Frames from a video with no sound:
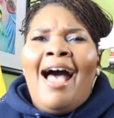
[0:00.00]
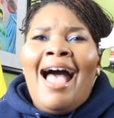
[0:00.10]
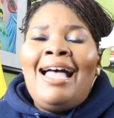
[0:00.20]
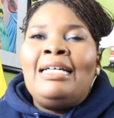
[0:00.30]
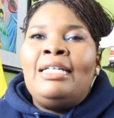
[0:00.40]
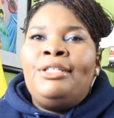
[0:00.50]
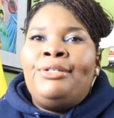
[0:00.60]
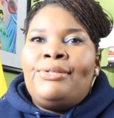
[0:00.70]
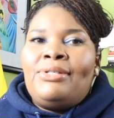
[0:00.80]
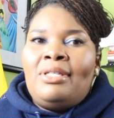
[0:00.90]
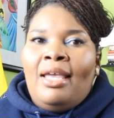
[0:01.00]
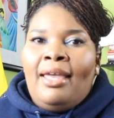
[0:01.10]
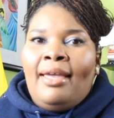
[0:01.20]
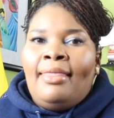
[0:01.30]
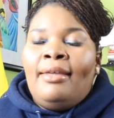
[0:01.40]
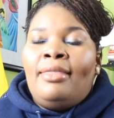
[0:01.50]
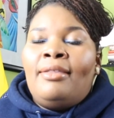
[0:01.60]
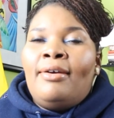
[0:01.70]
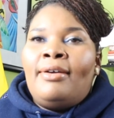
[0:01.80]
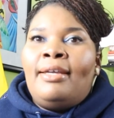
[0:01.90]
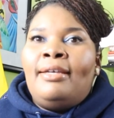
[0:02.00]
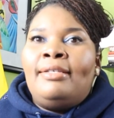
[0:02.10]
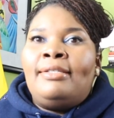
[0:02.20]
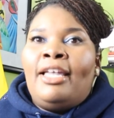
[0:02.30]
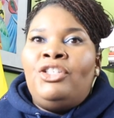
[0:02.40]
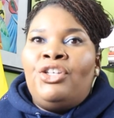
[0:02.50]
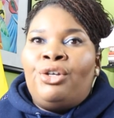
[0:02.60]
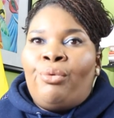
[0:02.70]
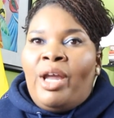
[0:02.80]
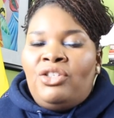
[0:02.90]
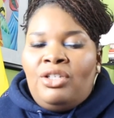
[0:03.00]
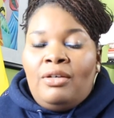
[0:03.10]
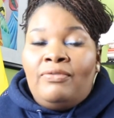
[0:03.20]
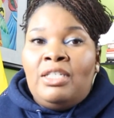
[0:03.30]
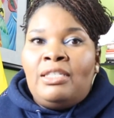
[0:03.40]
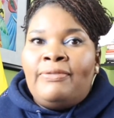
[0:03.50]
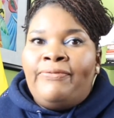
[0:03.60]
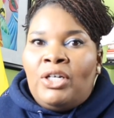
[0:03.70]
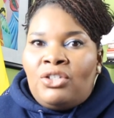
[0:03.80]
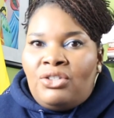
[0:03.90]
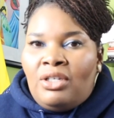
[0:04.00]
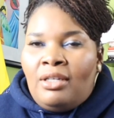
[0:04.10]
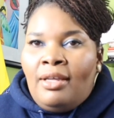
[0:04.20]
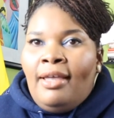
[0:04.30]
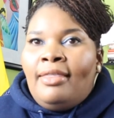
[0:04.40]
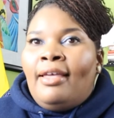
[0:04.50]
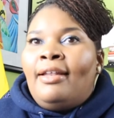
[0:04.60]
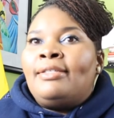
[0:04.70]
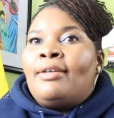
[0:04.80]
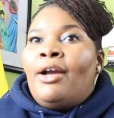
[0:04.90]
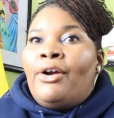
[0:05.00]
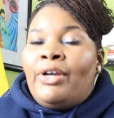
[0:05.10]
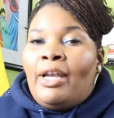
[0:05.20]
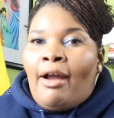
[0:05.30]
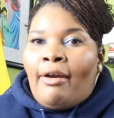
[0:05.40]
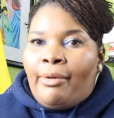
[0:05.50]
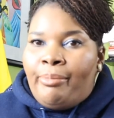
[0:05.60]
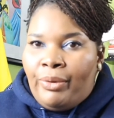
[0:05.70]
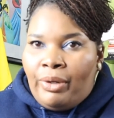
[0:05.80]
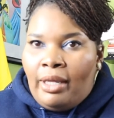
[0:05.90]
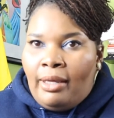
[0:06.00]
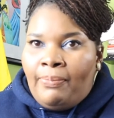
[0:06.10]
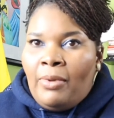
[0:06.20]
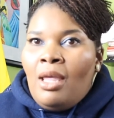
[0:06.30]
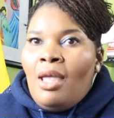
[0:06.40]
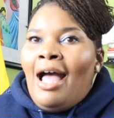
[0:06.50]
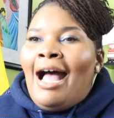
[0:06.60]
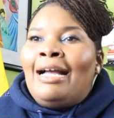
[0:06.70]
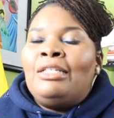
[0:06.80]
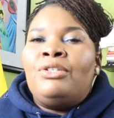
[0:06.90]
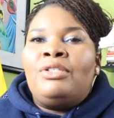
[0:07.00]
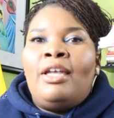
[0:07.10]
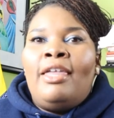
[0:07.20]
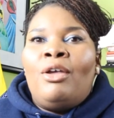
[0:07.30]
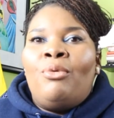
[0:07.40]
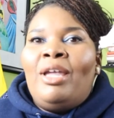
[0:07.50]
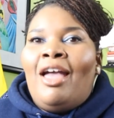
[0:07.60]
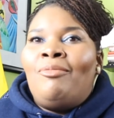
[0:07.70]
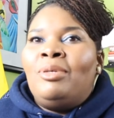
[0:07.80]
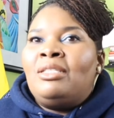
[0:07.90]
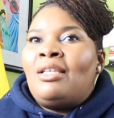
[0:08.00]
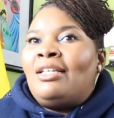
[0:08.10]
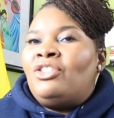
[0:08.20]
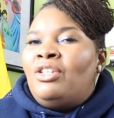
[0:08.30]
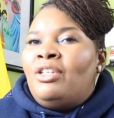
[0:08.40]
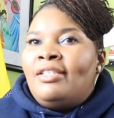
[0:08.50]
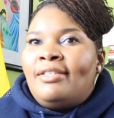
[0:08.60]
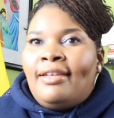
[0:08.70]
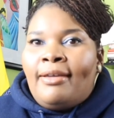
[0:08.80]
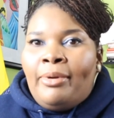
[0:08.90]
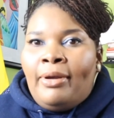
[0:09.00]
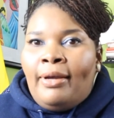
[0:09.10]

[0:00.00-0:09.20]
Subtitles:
I understand that there is a generation of dysfunction that has occurred in our community. I understand that we have misogynistic